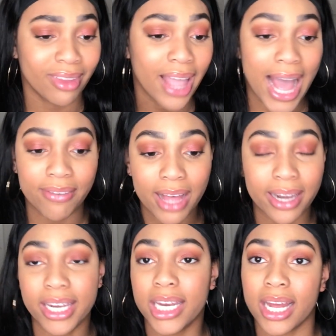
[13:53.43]
I've got
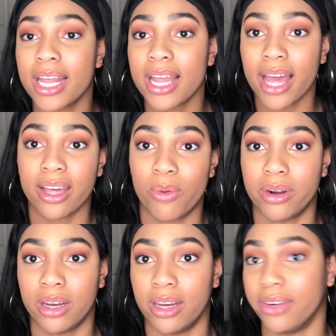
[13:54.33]
none of that going
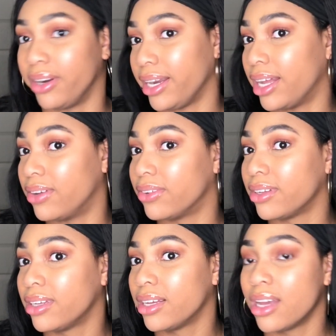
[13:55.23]
on right now,
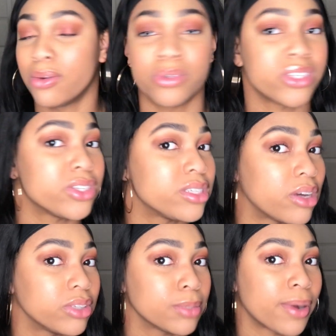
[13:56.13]
which is so
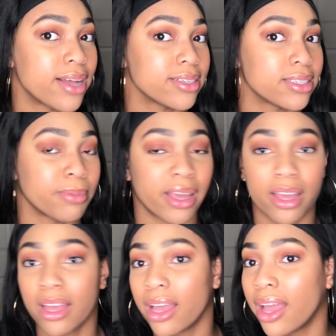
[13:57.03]
surprising to me.
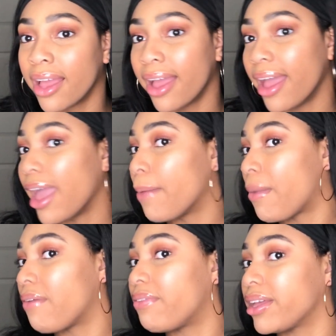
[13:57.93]
And my
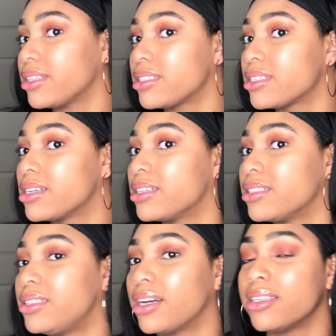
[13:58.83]
face
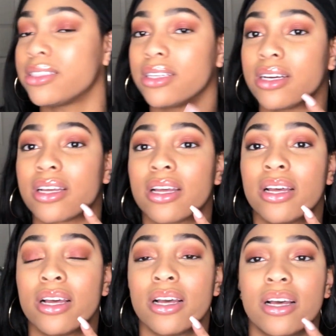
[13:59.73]
does look
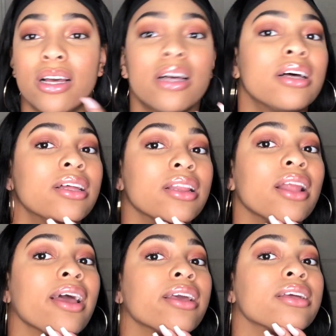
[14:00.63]

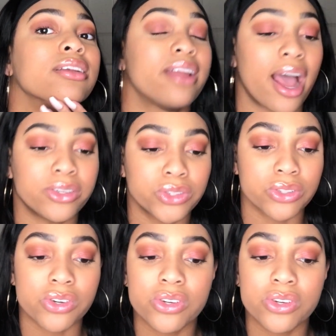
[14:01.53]
like natural,